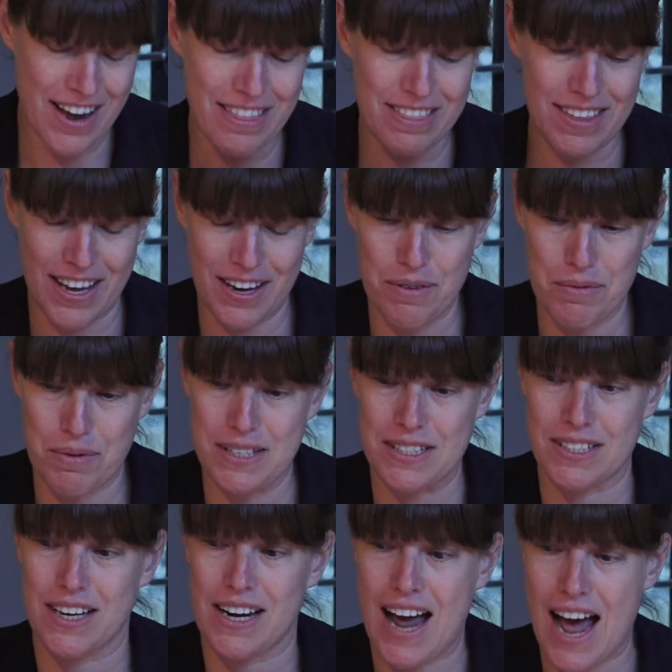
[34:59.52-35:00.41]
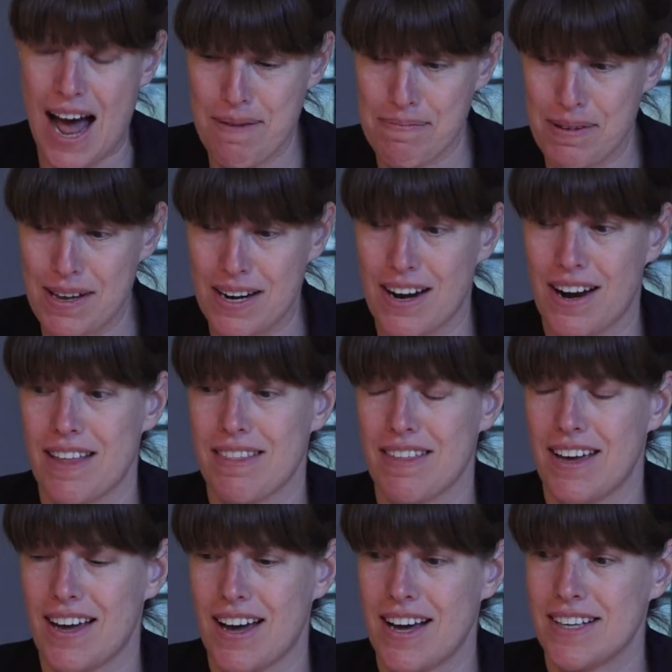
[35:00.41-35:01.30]
I think what's going to happen, and I
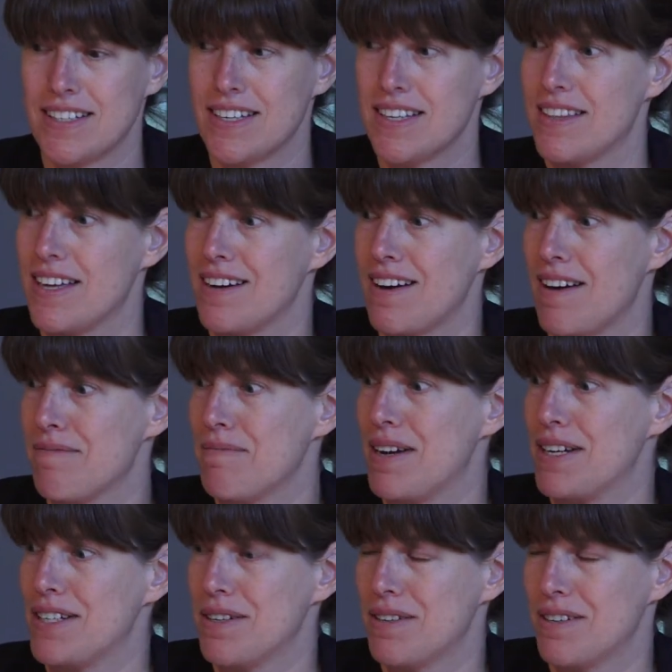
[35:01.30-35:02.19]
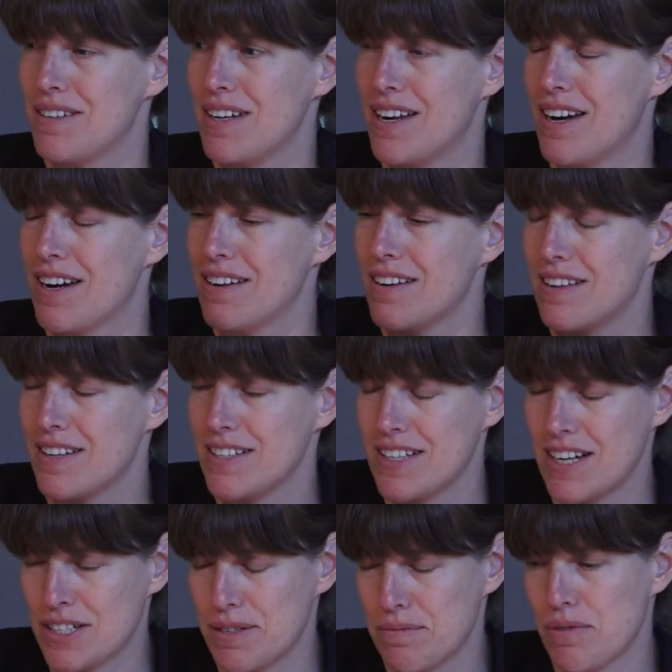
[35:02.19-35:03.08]
think, as I think I've mentioned in the
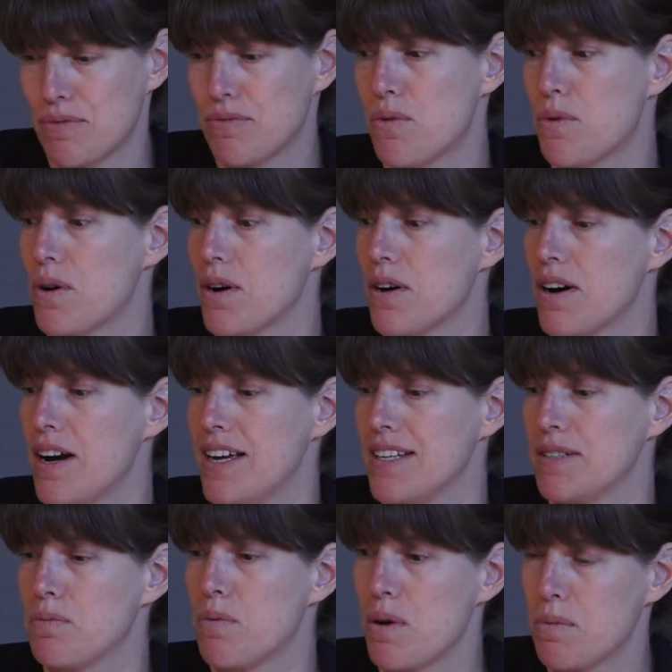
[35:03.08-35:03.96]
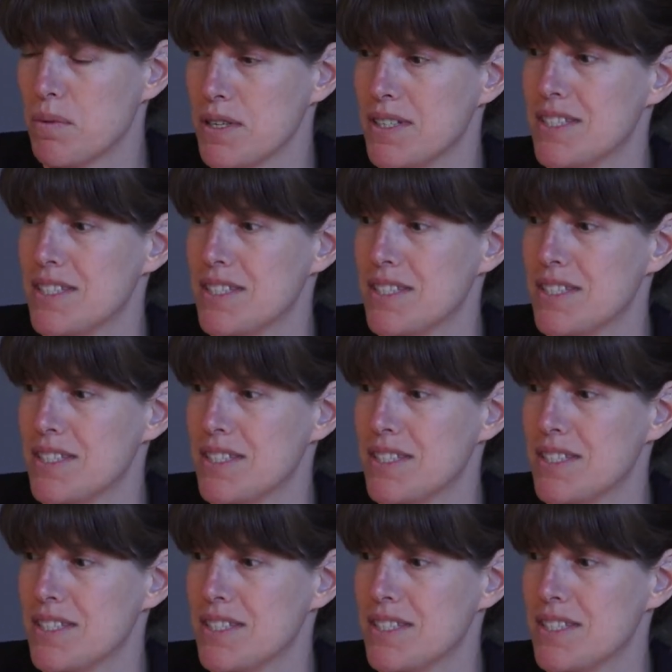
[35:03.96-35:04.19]
session before, is what we're